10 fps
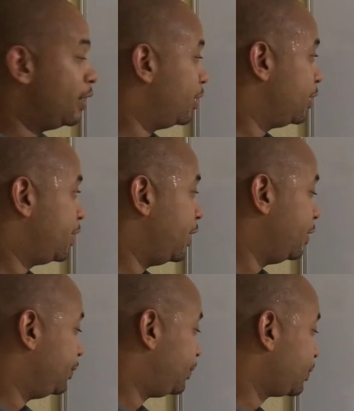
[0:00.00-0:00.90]

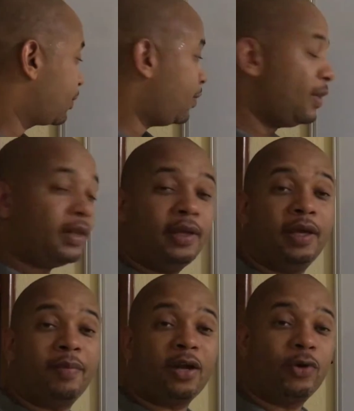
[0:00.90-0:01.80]
understand.
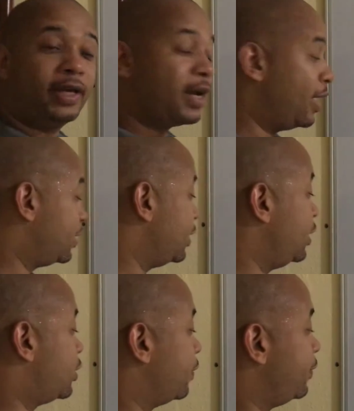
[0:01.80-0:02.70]
And by the way, guys,
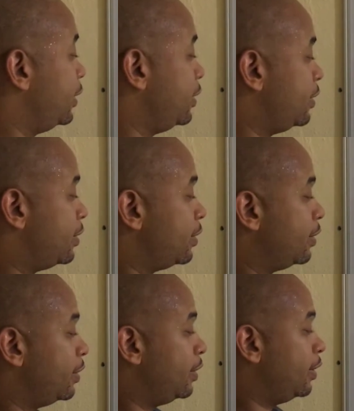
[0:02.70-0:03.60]
each of these
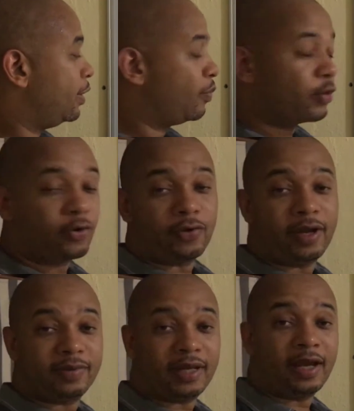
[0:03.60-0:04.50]

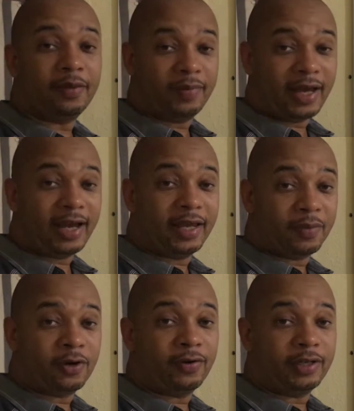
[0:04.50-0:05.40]
programs I
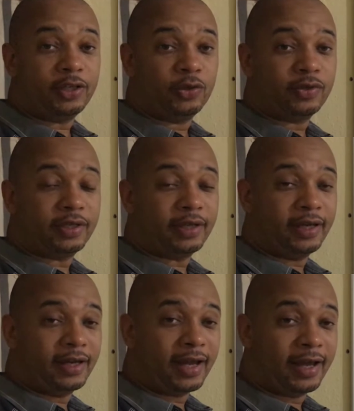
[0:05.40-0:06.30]
am currently using,
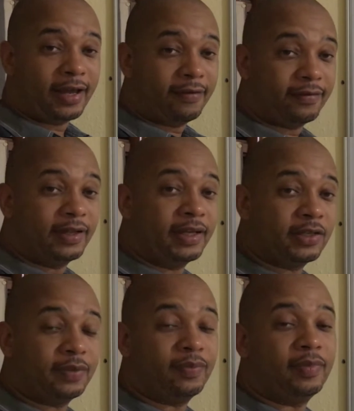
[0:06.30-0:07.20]
and I have
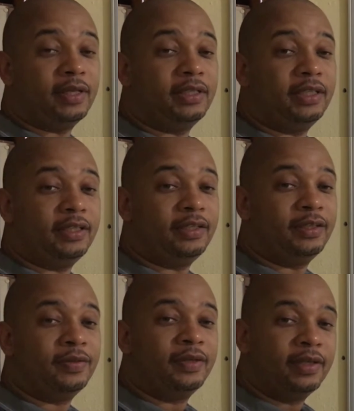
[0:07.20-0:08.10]
links in
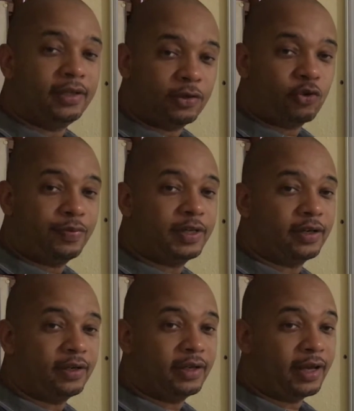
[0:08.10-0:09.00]
the
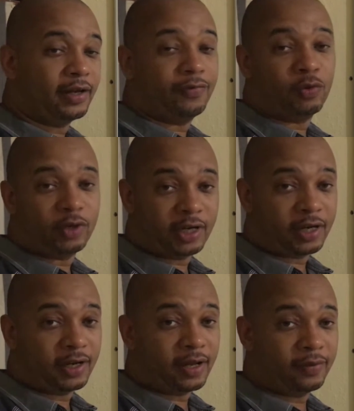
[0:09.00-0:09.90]
description that if you want to
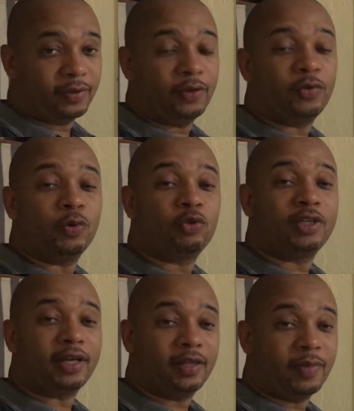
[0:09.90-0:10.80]
check it out, if you want to
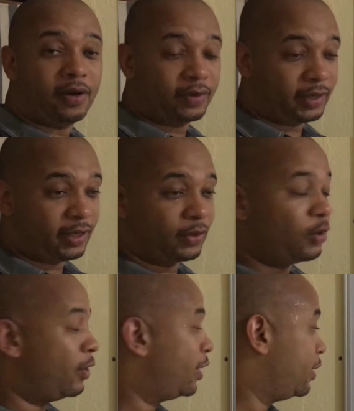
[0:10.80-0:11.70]
check them out, you can
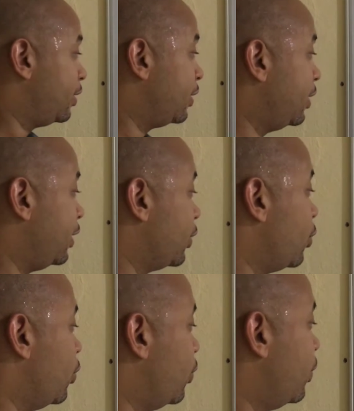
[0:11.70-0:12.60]
go ahead and
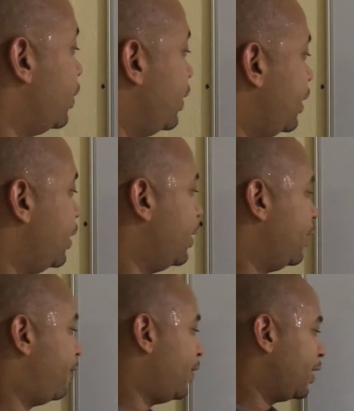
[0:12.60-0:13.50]
go
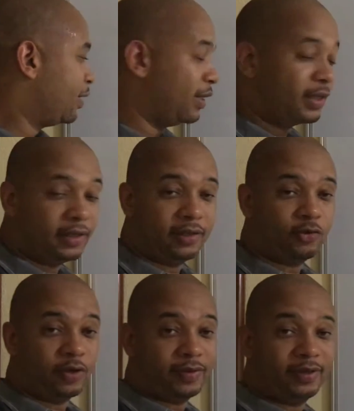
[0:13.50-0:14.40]
find the link in the
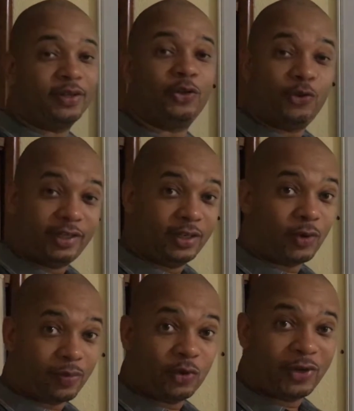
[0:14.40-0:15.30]
description. You see
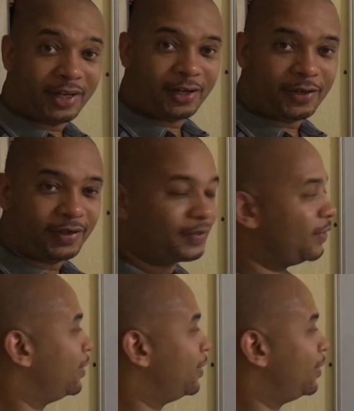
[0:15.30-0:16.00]
what I'm doing here,